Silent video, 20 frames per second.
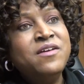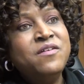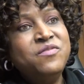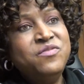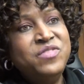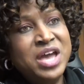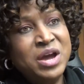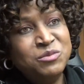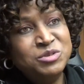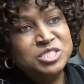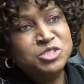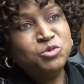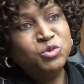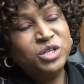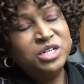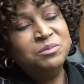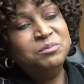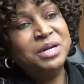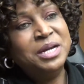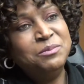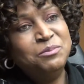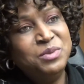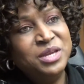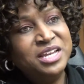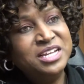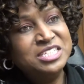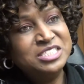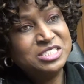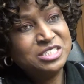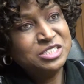That was one of my
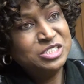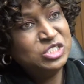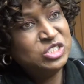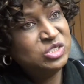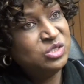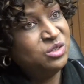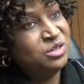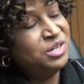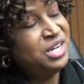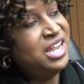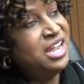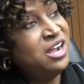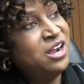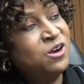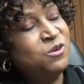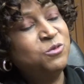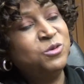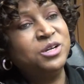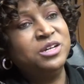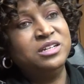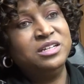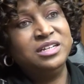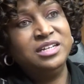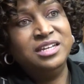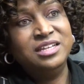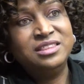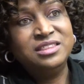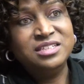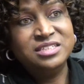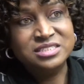biggest concerns. How are we going to
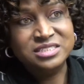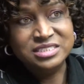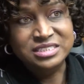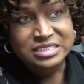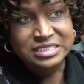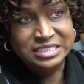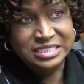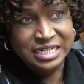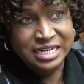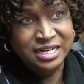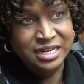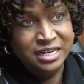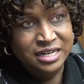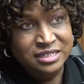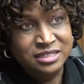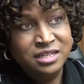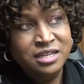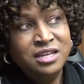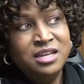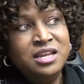get this done?